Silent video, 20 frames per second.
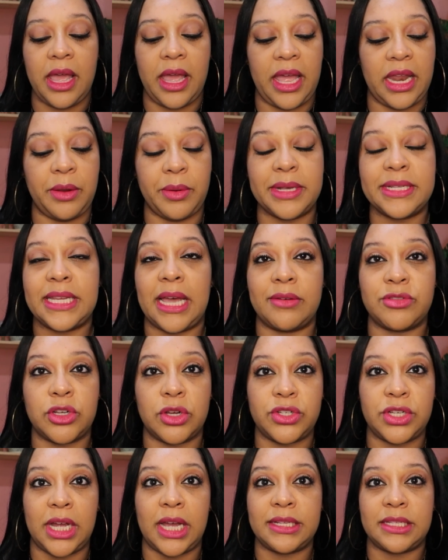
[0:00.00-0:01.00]
Anyways, I've
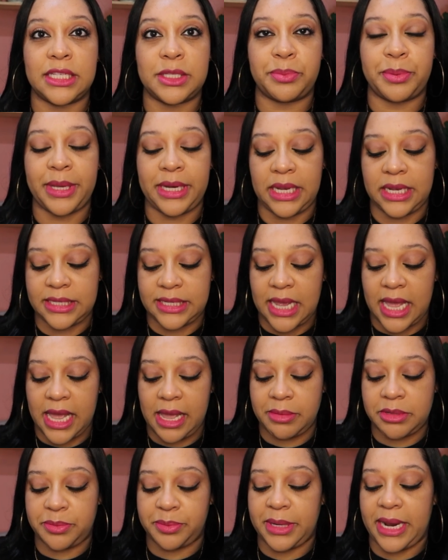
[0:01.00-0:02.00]
showed you guys this plenty of
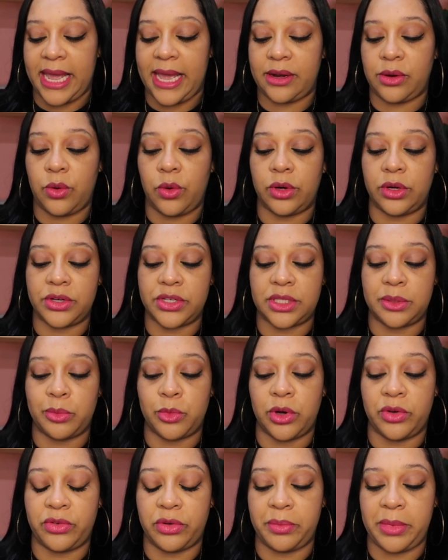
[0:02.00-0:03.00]
times, but I had to order some
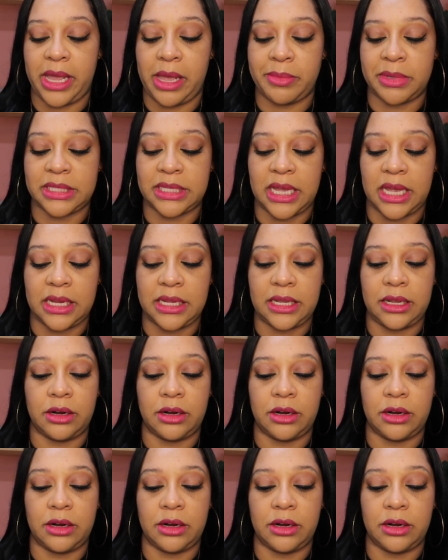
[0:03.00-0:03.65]
more from Amazon.